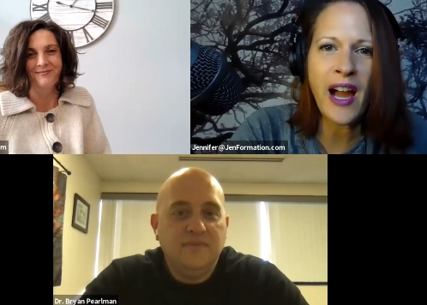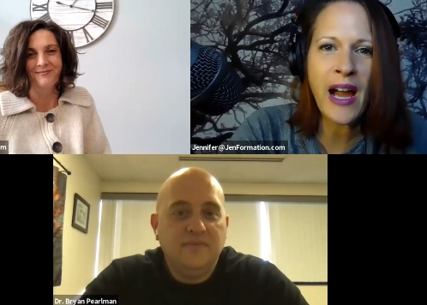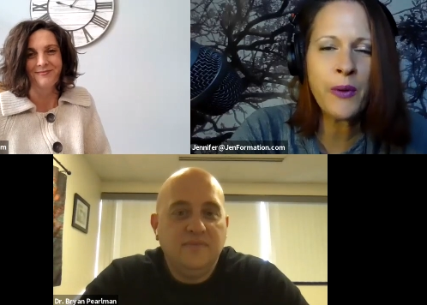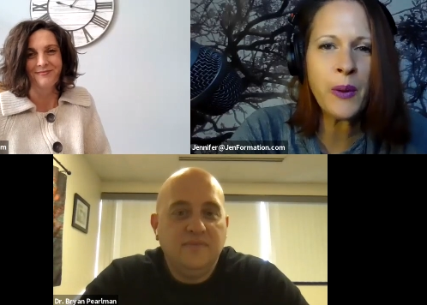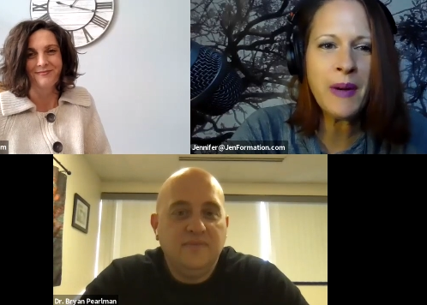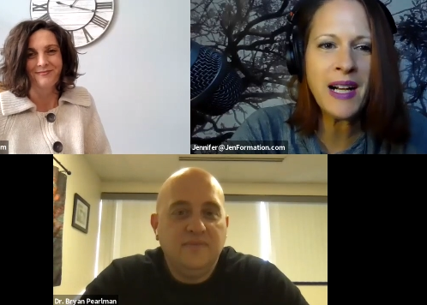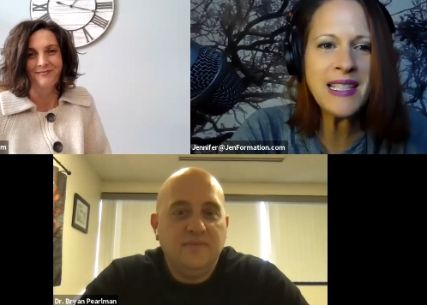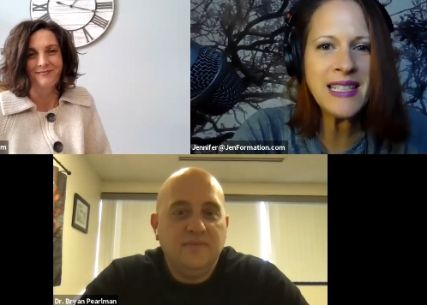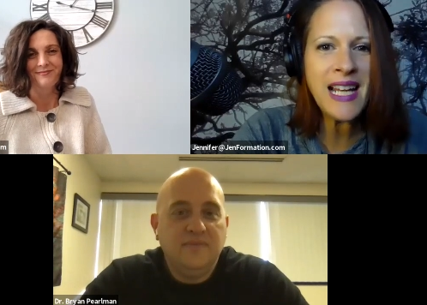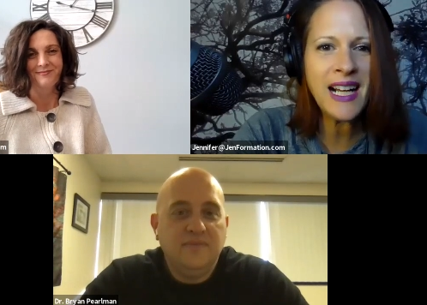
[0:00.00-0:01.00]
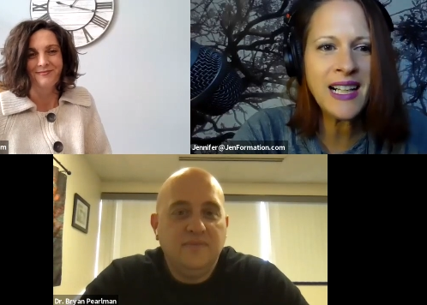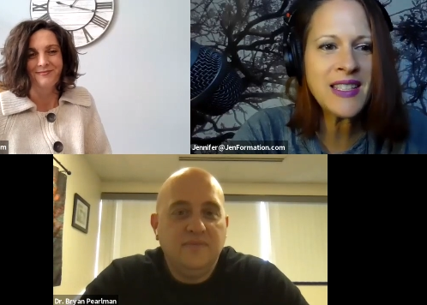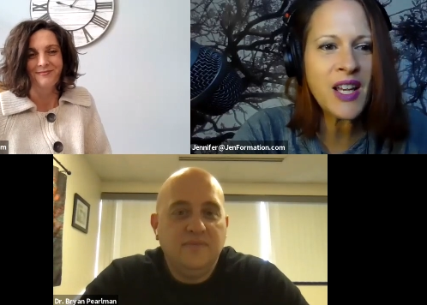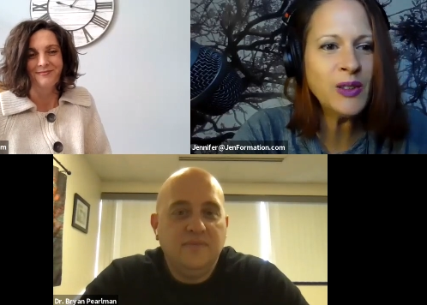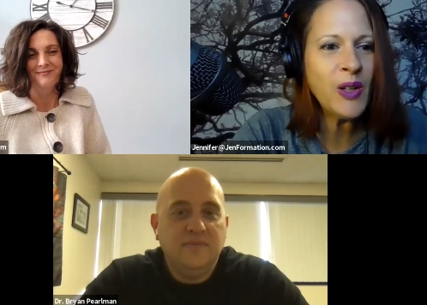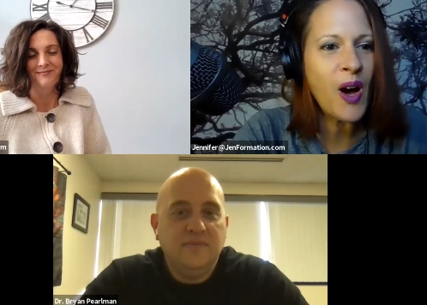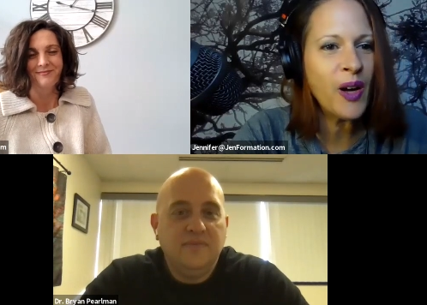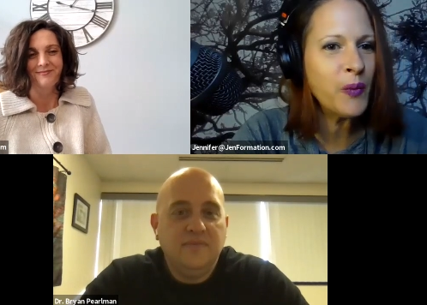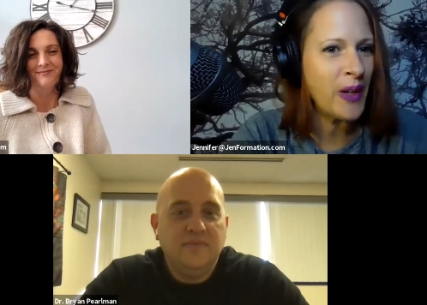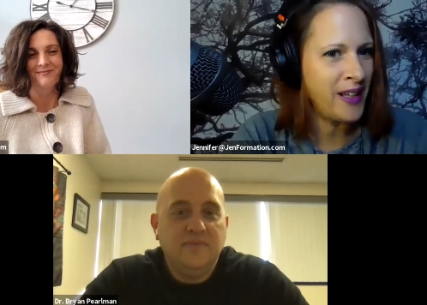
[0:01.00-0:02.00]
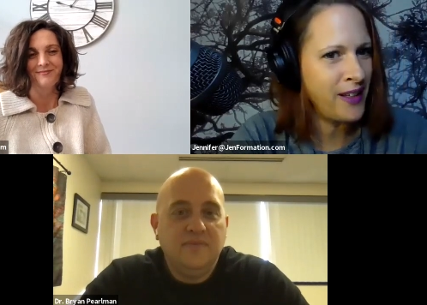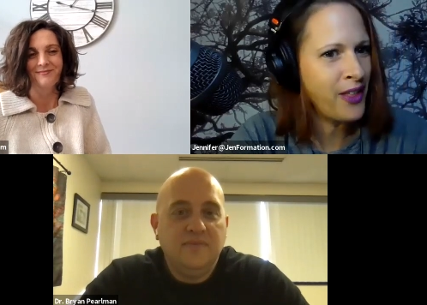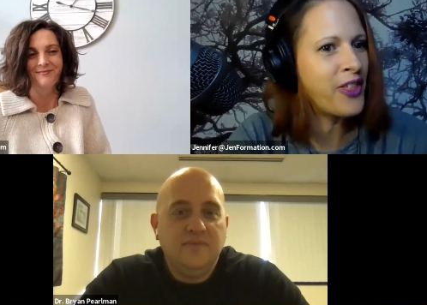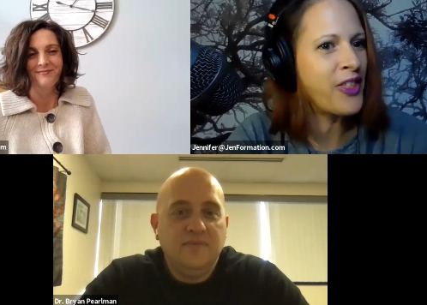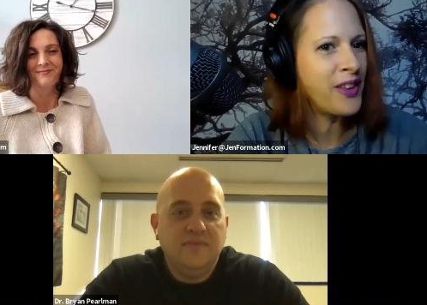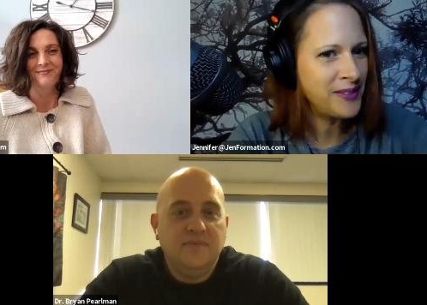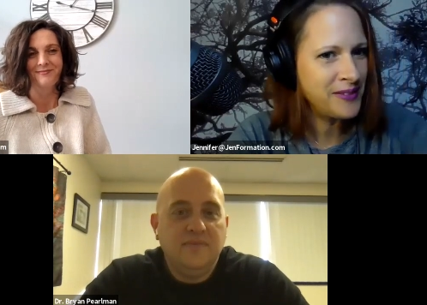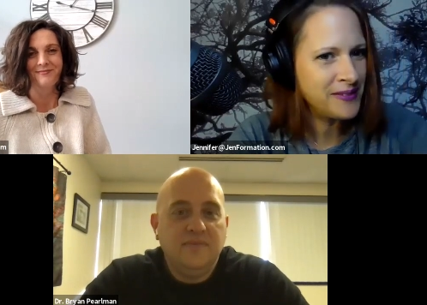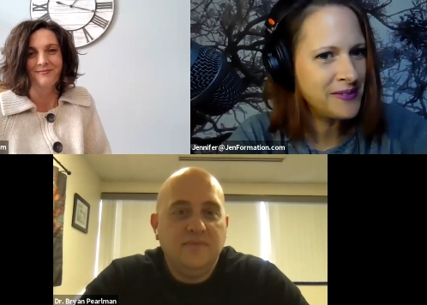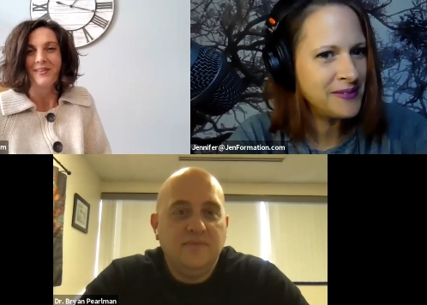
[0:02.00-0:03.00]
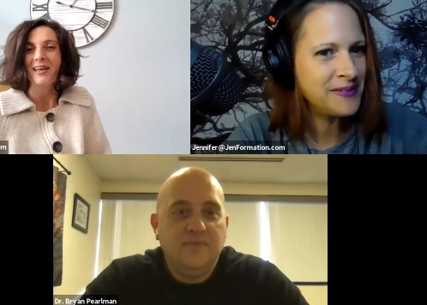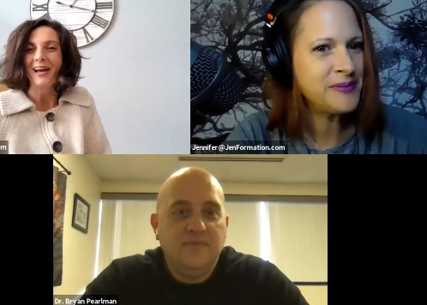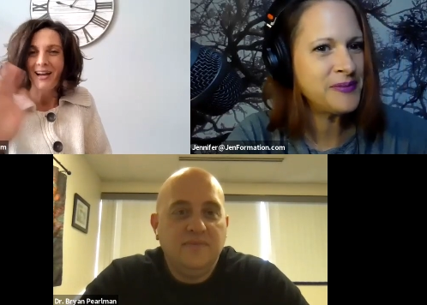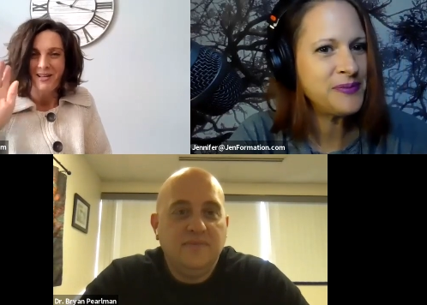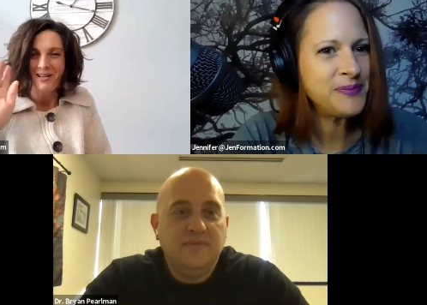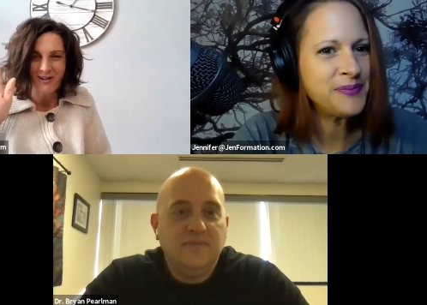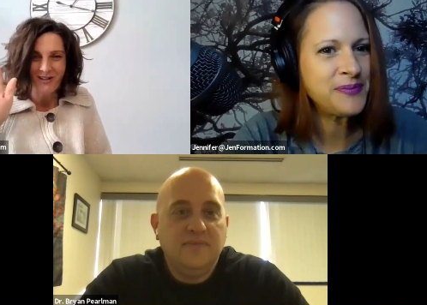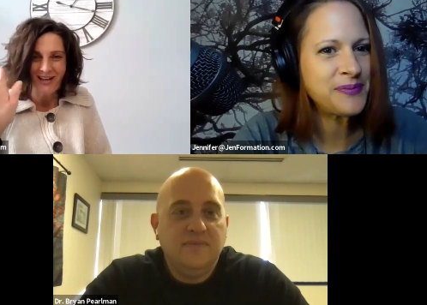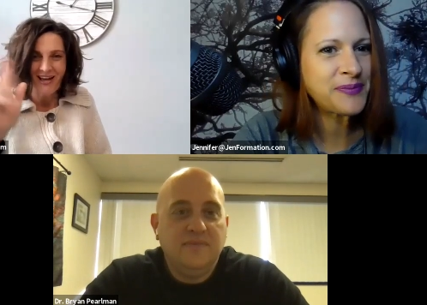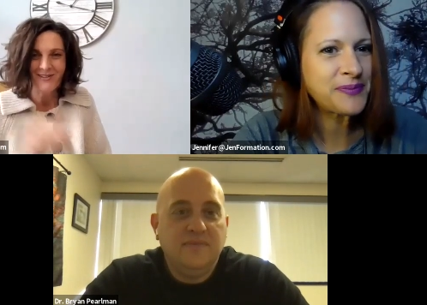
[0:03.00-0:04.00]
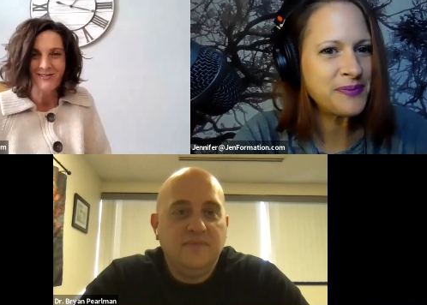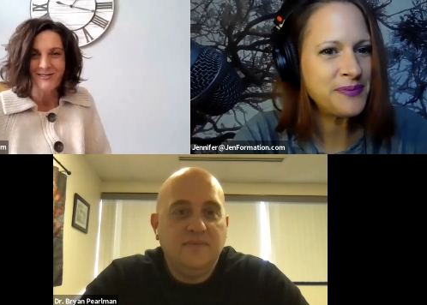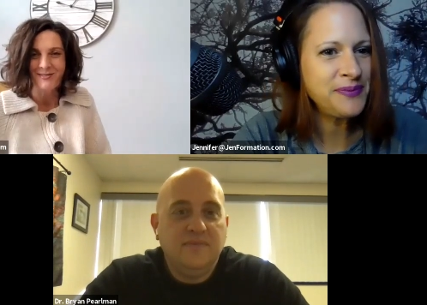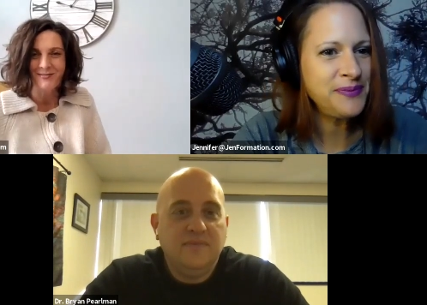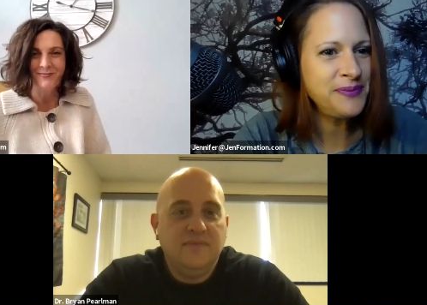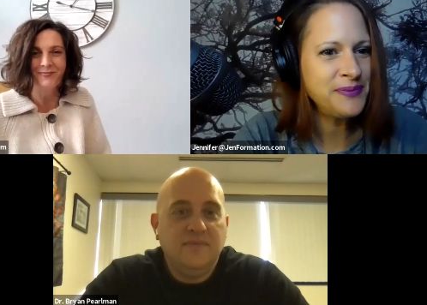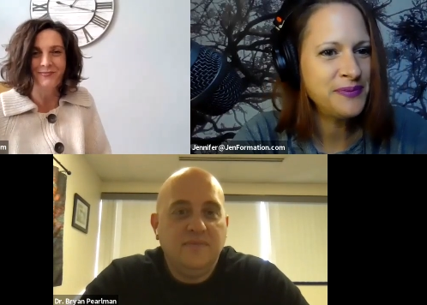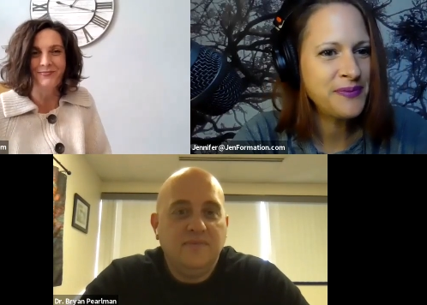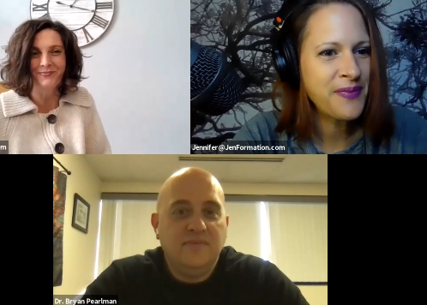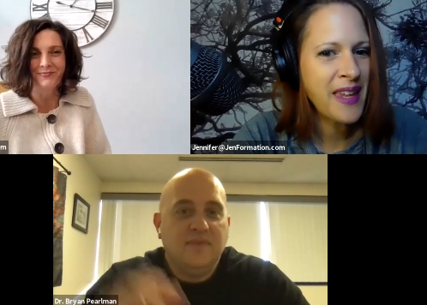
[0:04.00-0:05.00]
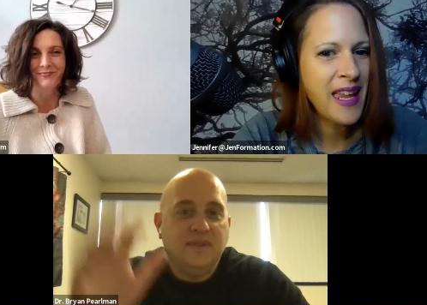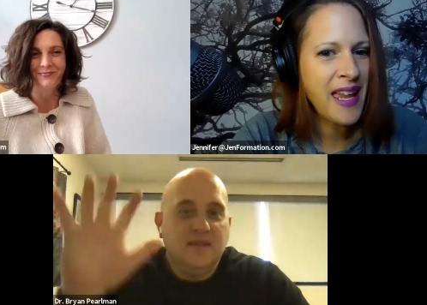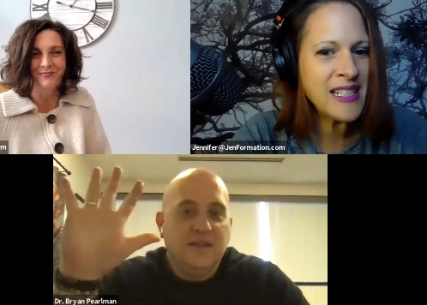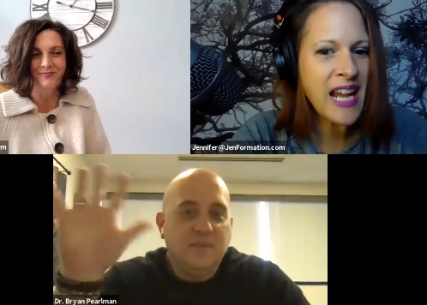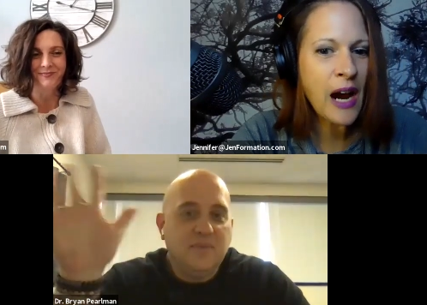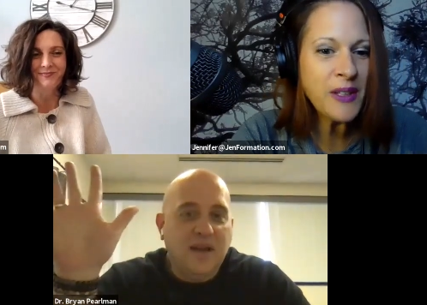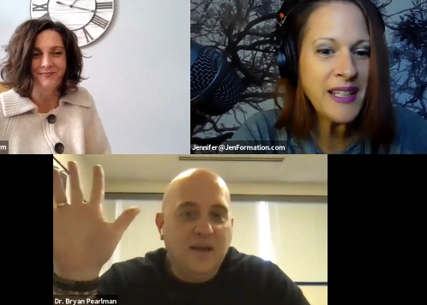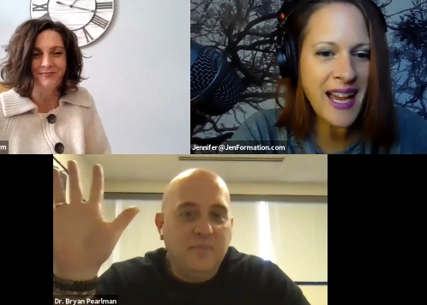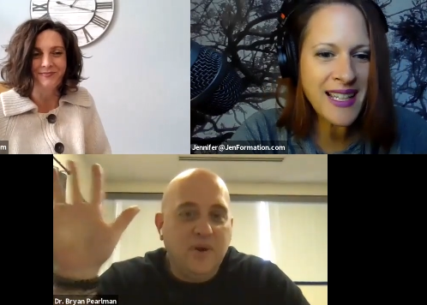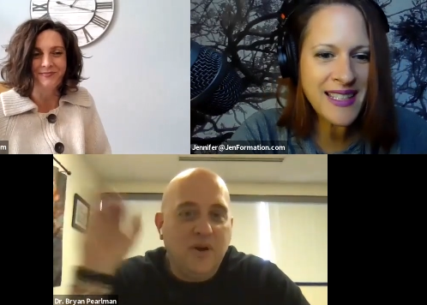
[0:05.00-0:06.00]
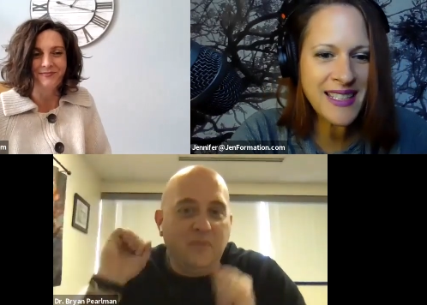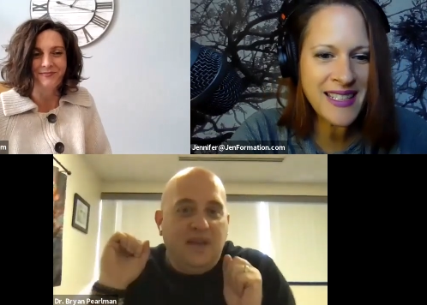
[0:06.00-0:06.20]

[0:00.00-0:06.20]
Speaker 1: our Mugs and Hugs, along with
Speaker 2: Heidi Marlinghouse.
Speaker 1: And our guest Pearlman.